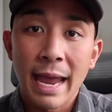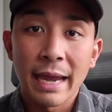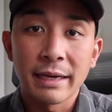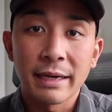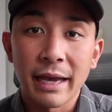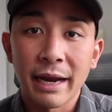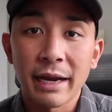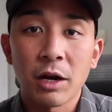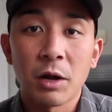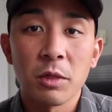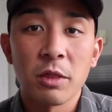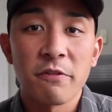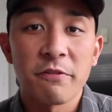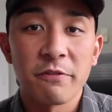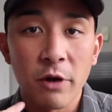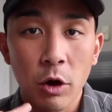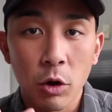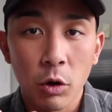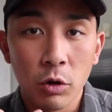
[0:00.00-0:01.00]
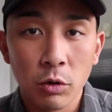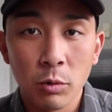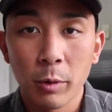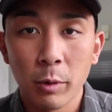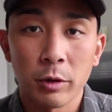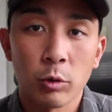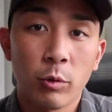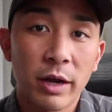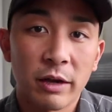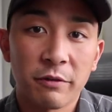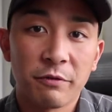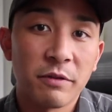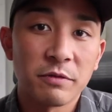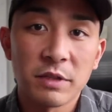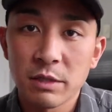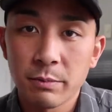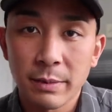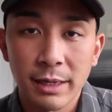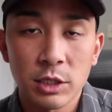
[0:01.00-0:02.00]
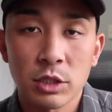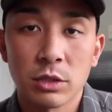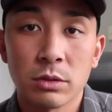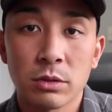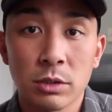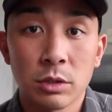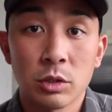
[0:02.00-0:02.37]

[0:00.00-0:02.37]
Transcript: and getting on the phone with quick 15 minute